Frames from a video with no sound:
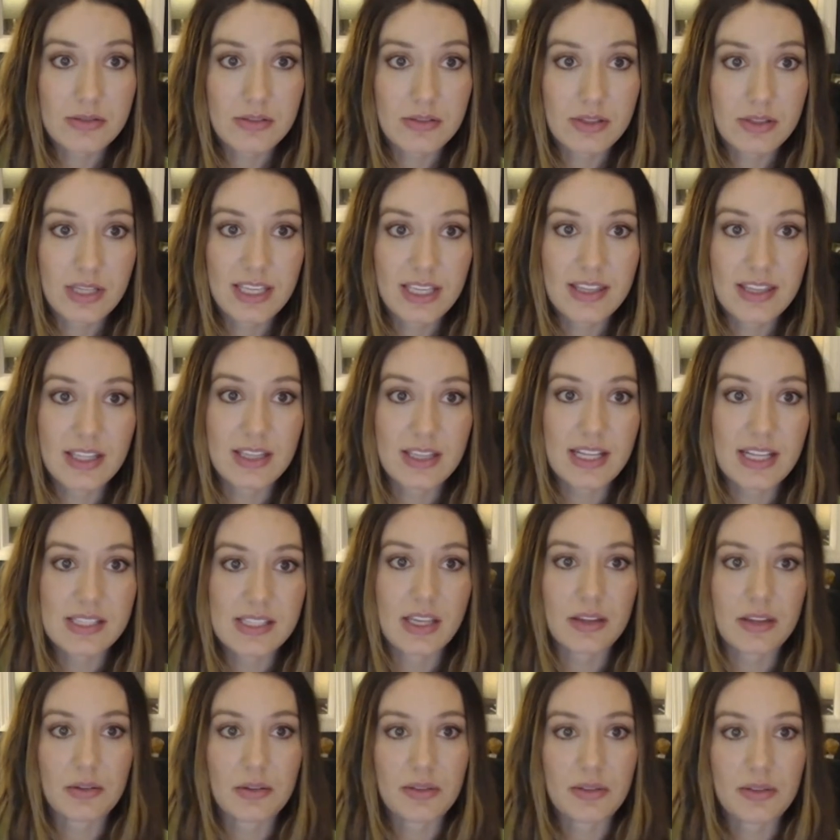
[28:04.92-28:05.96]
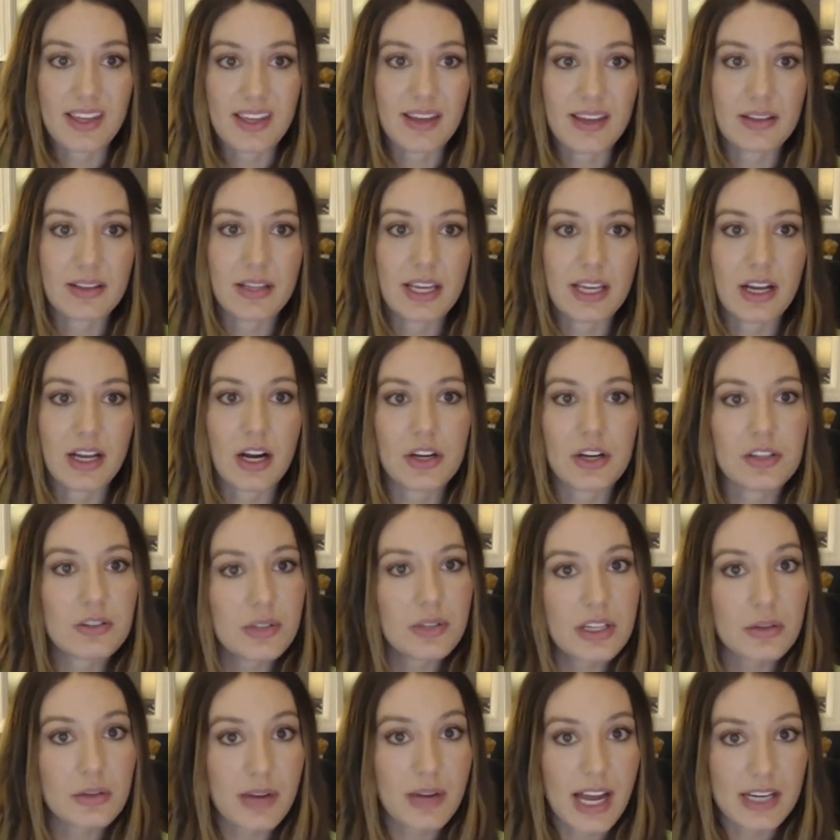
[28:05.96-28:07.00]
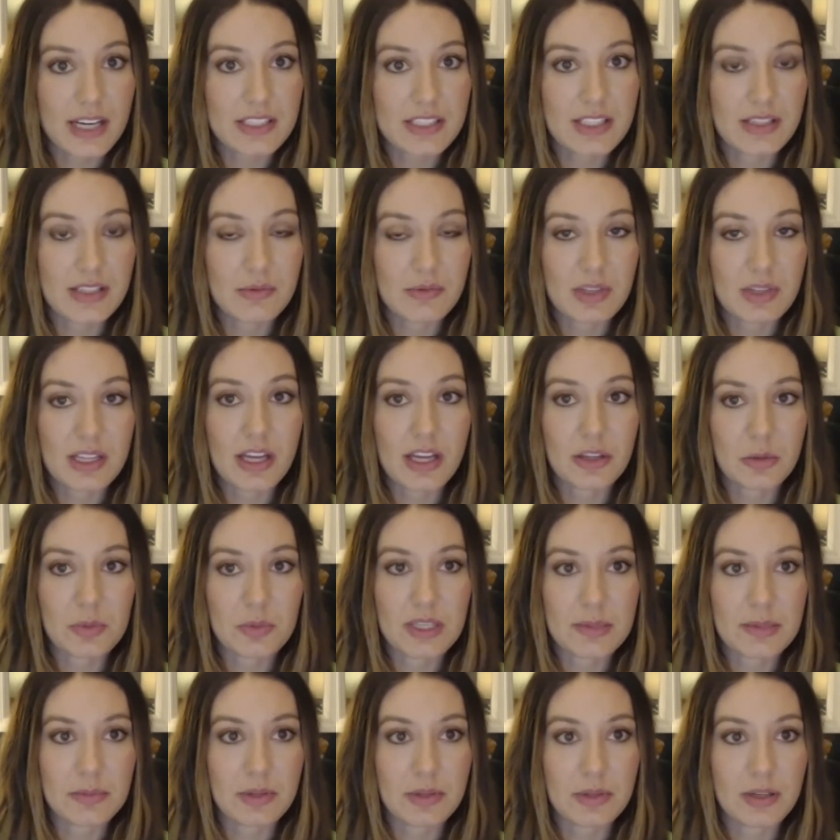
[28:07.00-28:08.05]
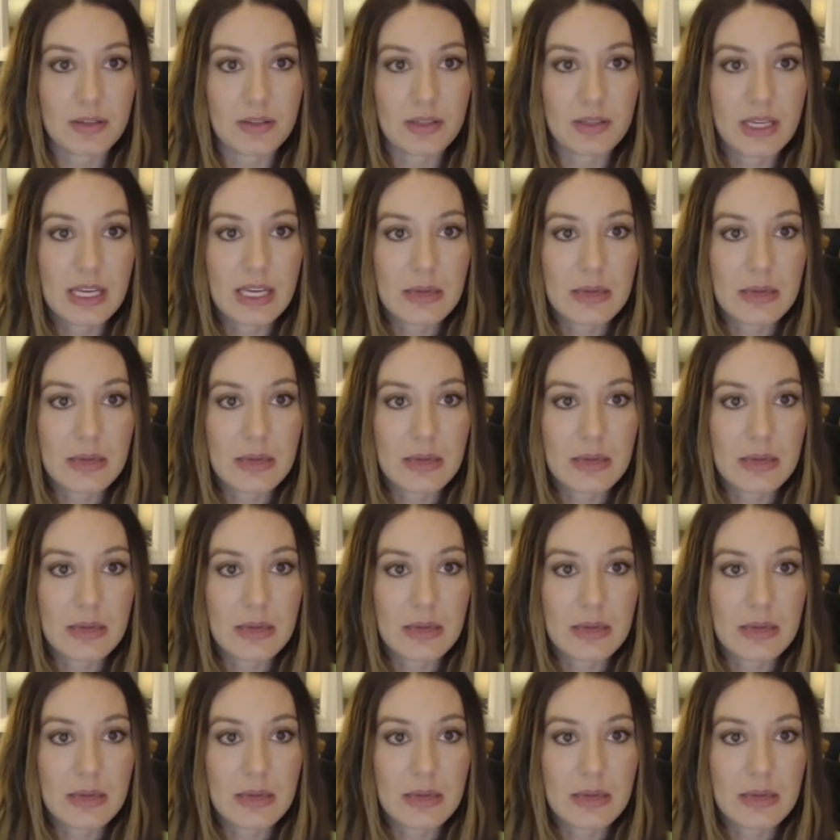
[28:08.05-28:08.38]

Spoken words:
I think that's the other thing. Like, are you interacting with other people?